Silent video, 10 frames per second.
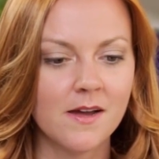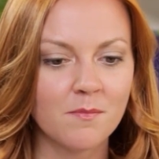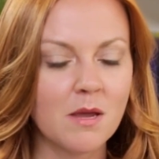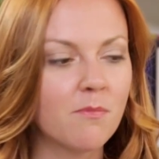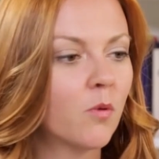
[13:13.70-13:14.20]

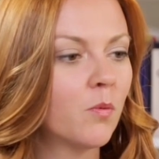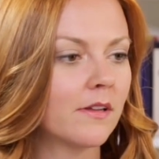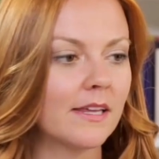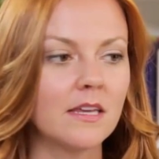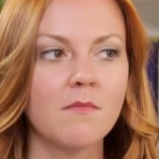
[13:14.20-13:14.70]
people
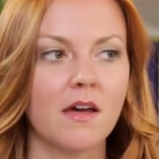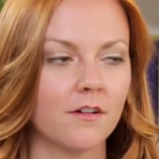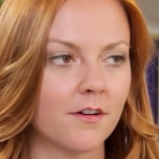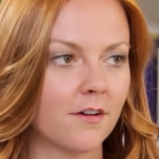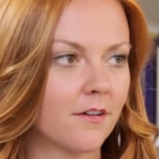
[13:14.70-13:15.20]
will
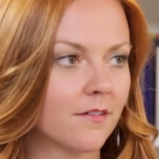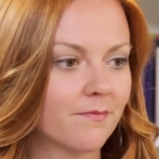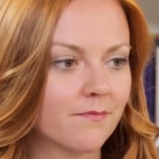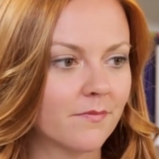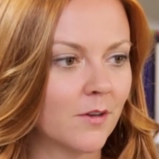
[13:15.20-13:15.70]
email
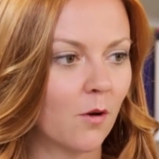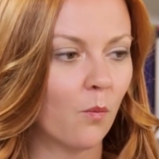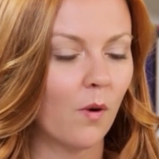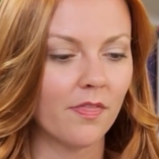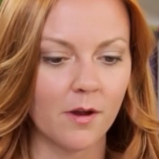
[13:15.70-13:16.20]
her,
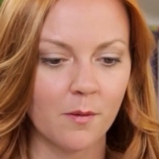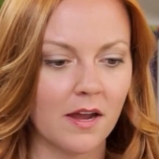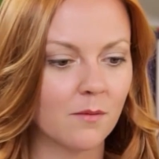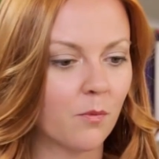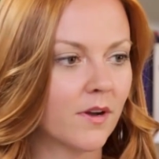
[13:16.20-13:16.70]
what their
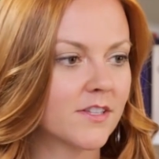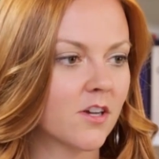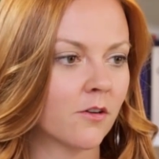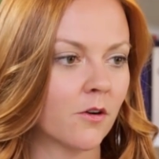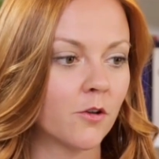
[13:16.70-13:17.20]
pain points
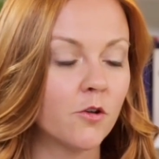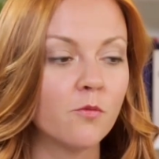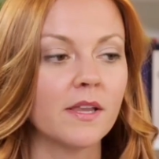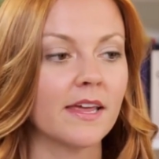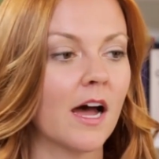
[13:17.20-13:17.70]
are, or you
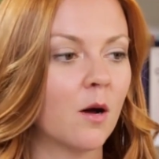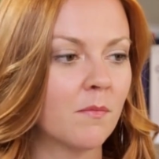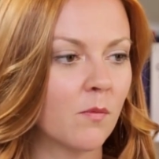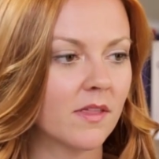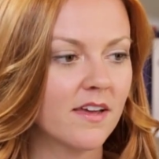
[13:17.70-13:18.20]
really help
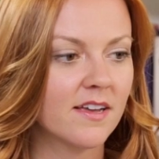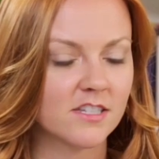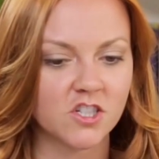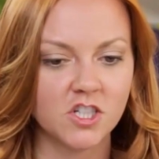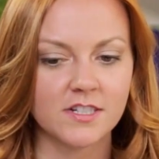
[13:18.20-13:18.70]
me with this.
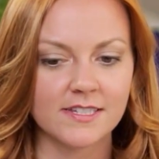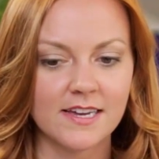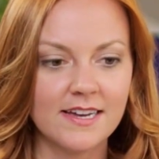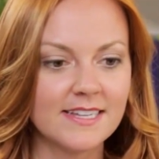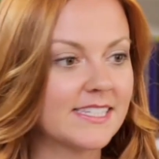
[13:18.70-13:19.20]
And she just
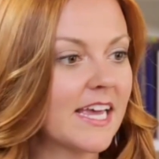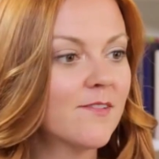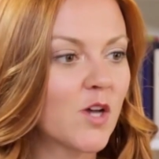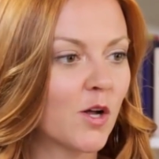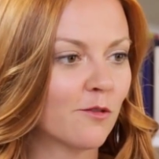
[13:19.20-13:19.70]

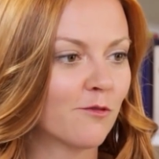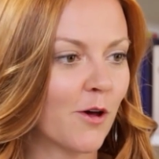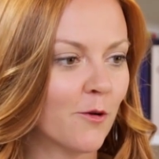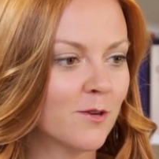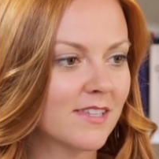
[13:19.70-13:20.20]
saves all of
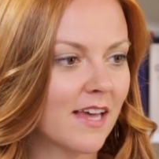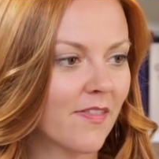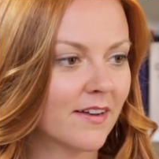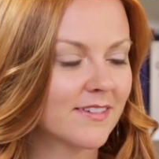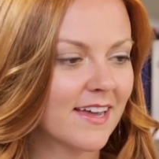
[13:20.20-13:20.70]
those and
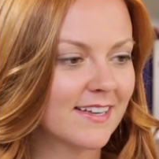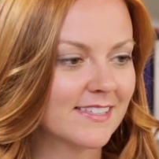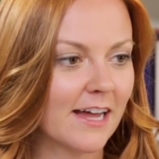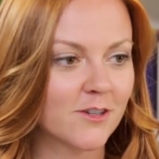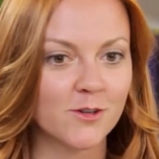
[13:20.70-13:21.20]
then takes
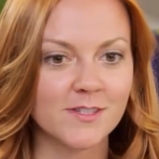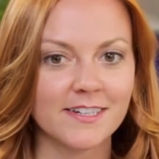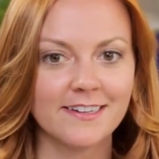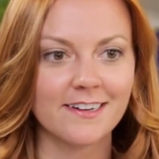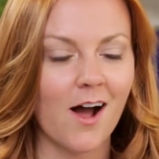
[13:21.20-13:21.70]
that, turns
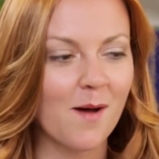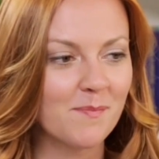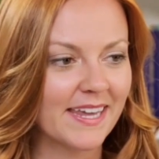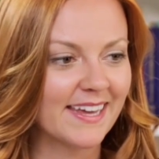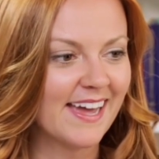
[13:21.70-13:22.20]
it into
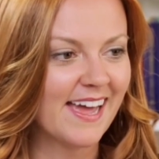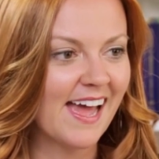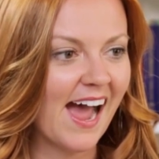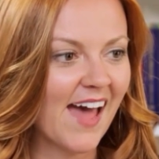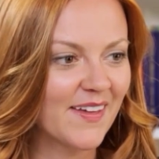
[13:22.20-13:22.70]
copy,
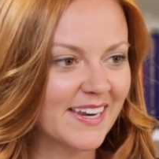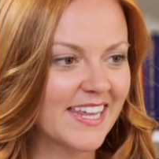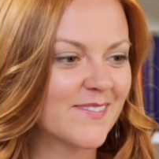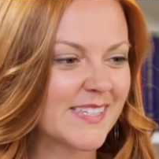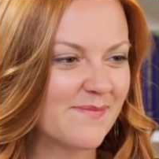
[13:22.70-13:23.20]
and then
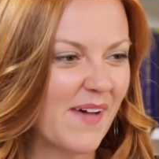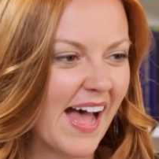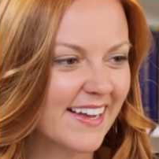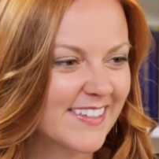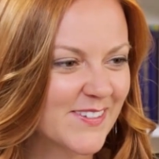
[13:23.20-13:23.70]
gives it
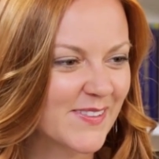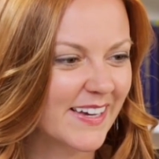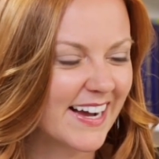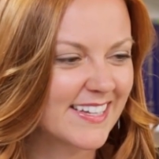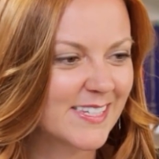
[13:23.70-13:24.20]
back to the
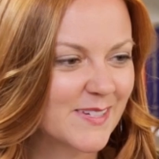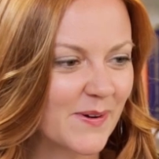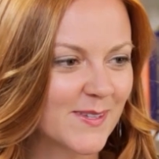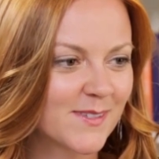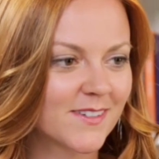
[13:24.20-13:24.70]

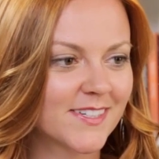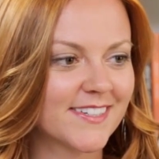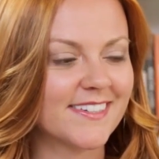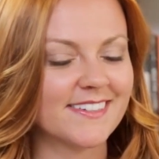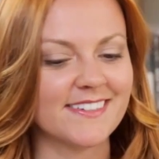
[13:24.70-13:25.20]
customer. So
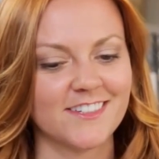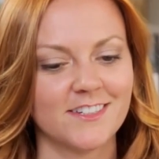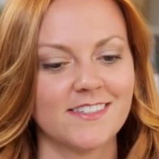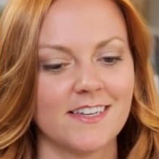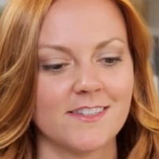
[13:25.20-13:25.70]
she
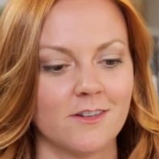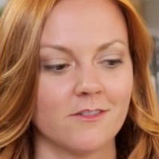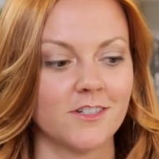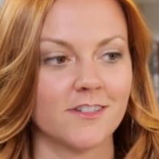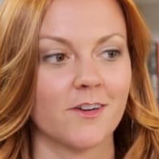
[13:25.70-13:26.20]
says,
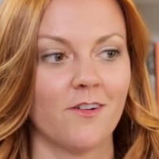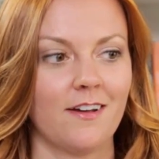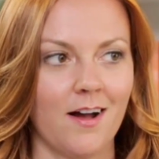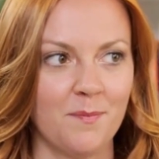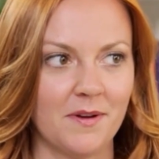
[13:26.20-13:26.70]
she's a
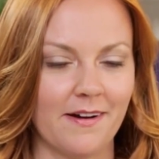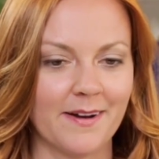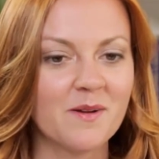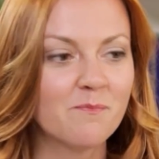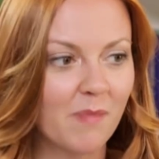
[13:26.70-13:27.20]
great
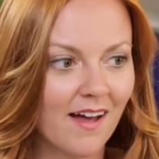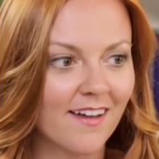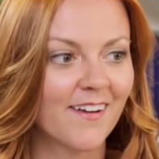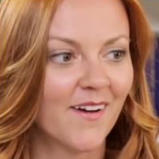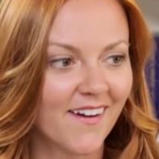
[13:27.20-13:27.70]
copywriter, but